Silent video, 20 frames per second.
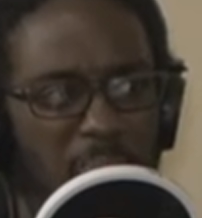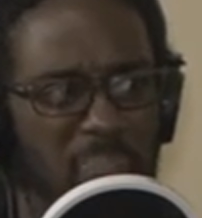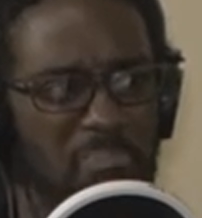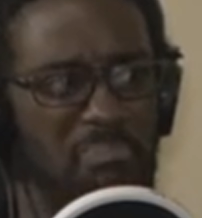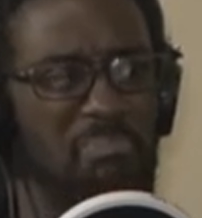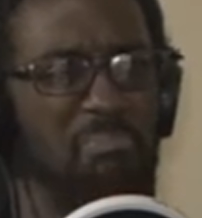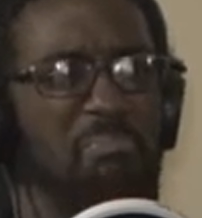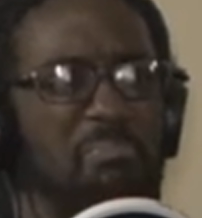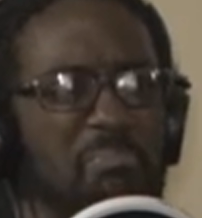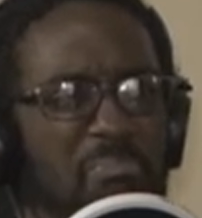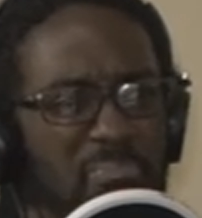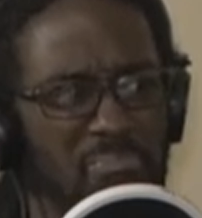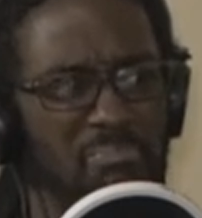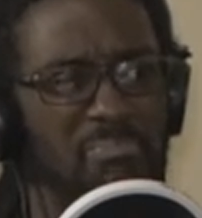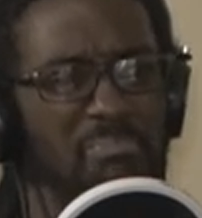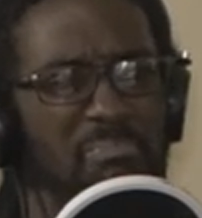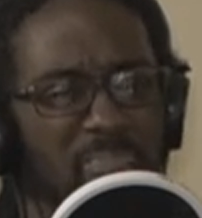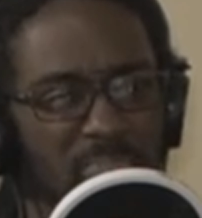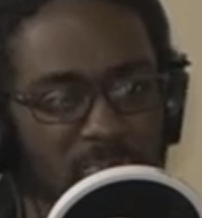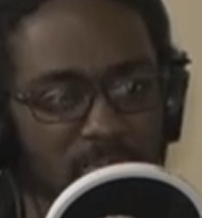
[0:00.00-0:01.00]

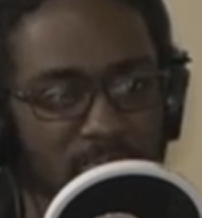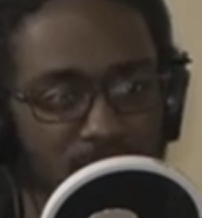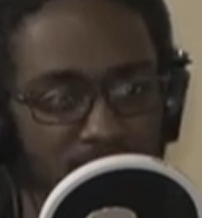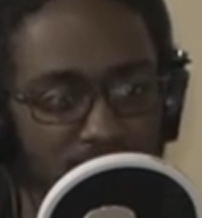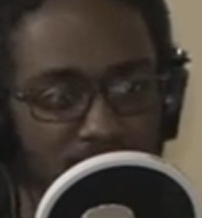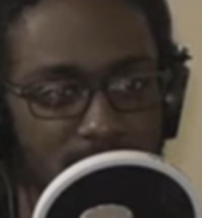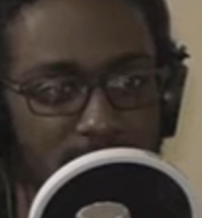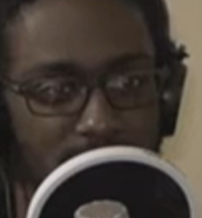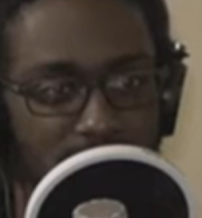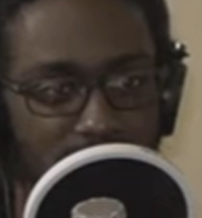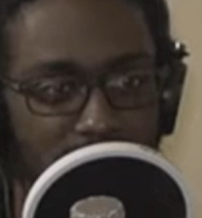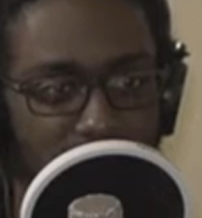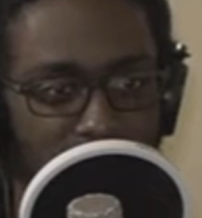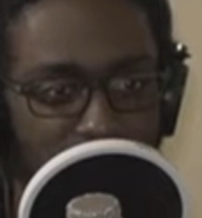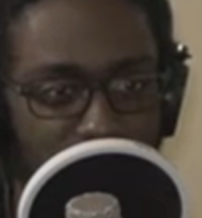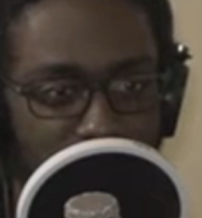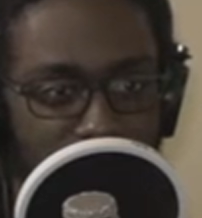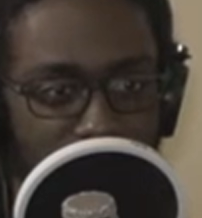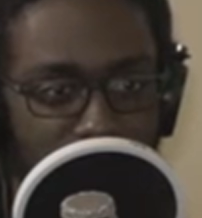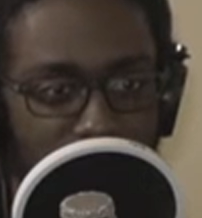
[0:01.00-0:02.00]

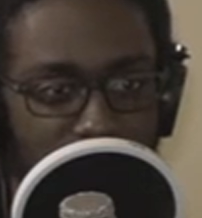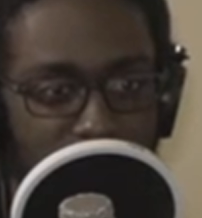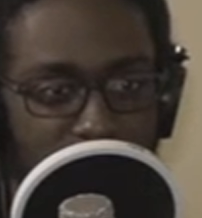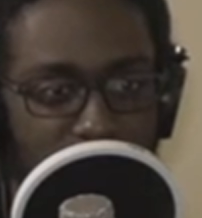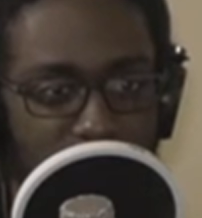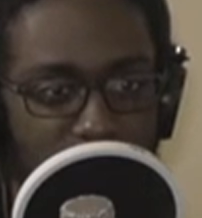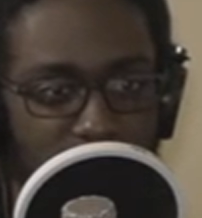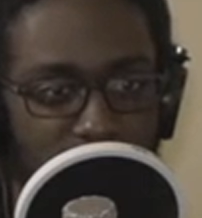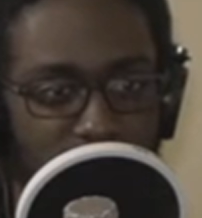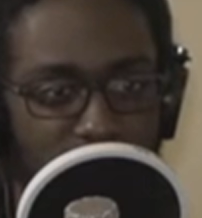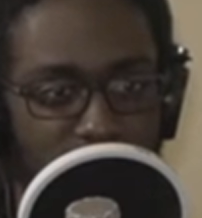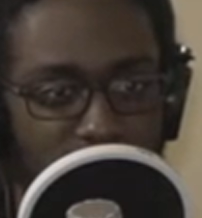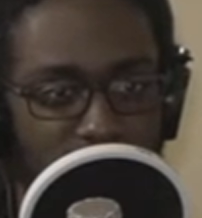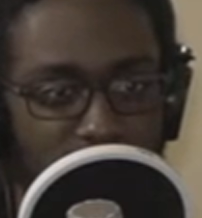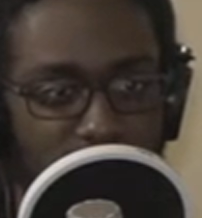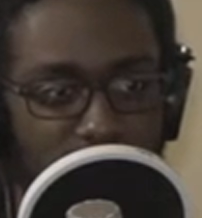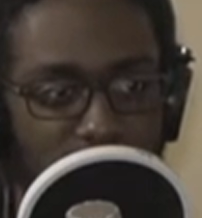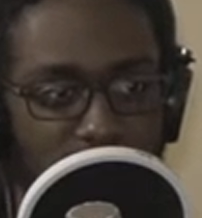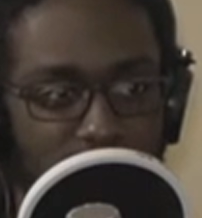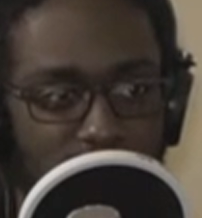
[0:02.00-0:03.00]

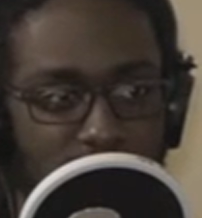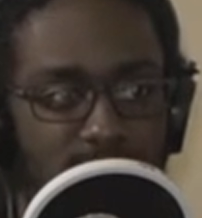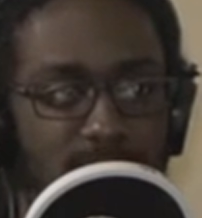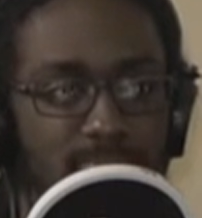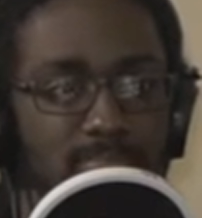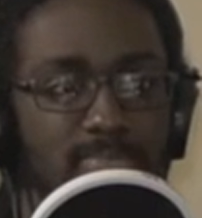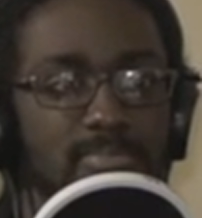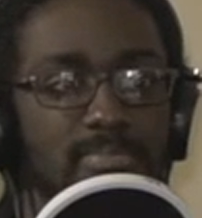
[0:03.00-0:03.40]
(silent)